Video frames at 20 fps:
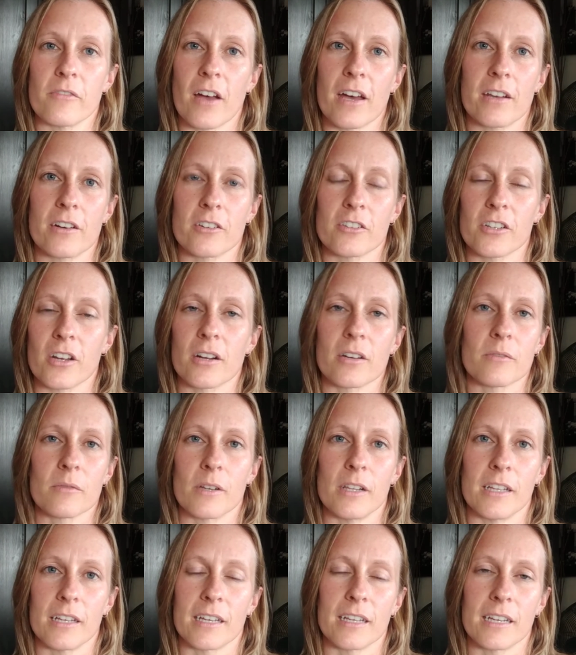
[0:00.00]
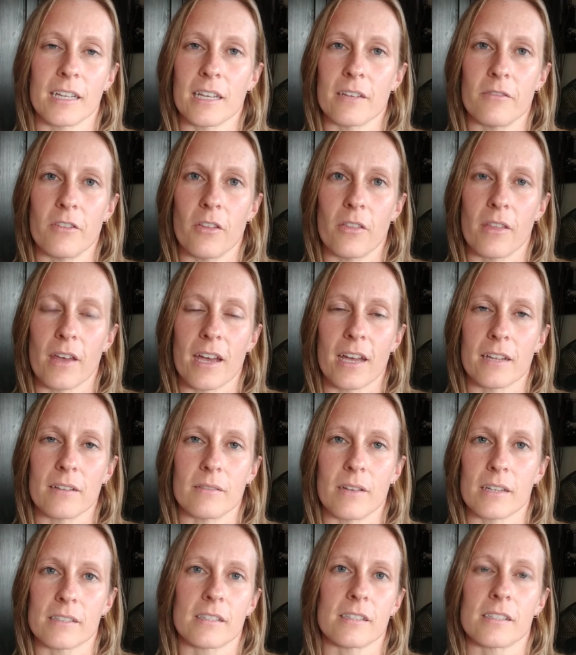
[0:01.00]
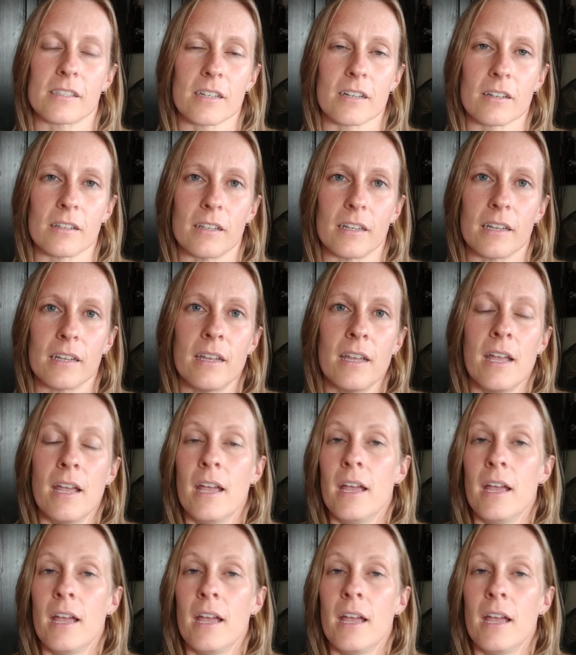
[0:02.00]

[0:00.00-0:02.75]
providers aren't really going to give you that necessarily.